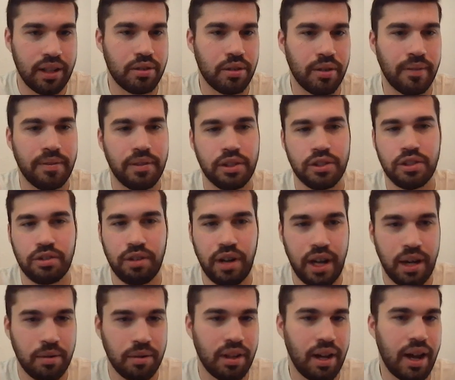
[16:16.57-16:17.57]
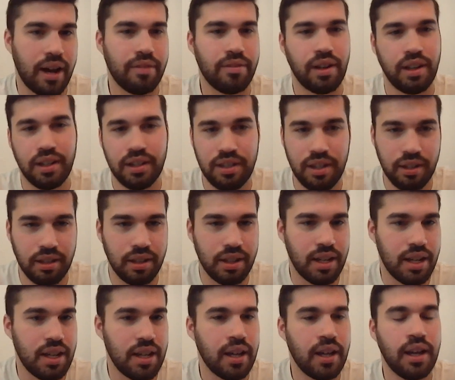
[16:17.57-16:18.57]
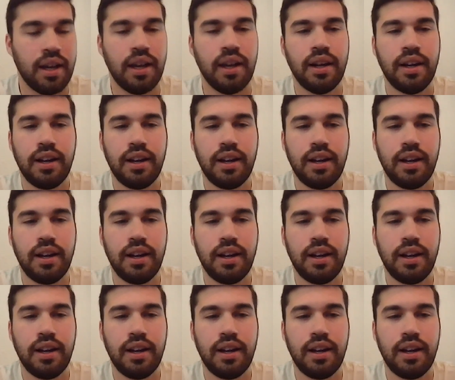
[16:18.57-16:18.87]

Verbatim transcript: They sort of just trade with higher volatility.